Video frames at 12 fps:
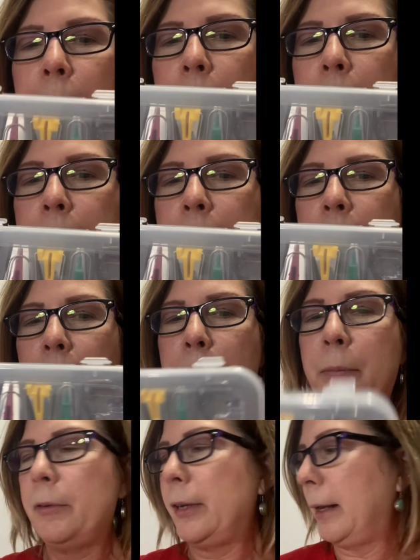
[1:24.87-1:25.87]
seam
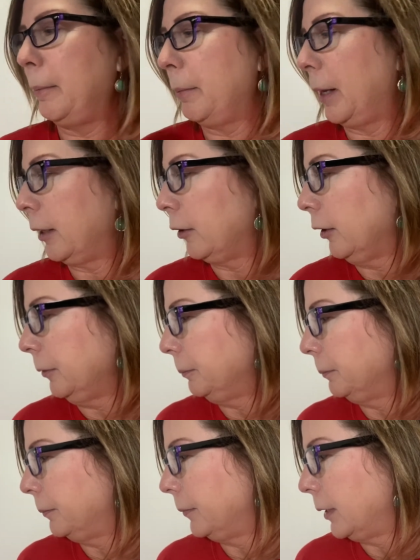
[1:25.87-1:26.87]
tape maker.
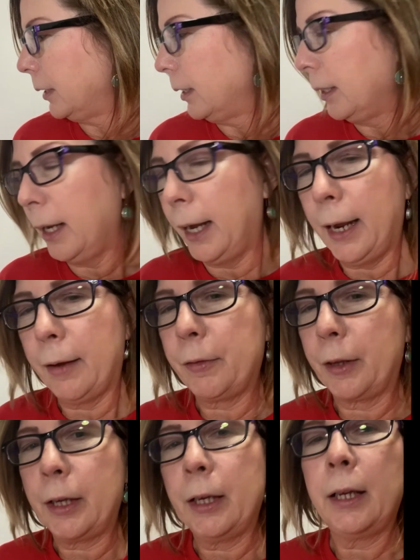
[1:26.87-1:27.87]
I have the
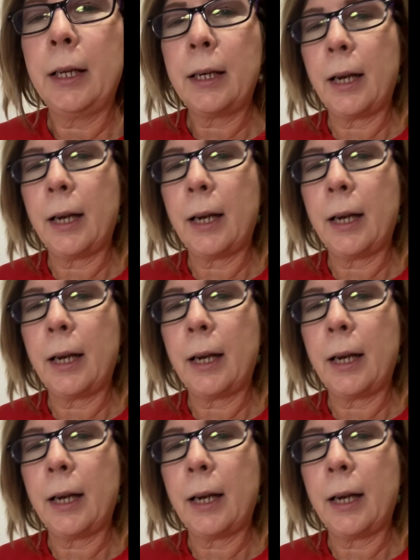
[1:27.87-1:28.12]
kit.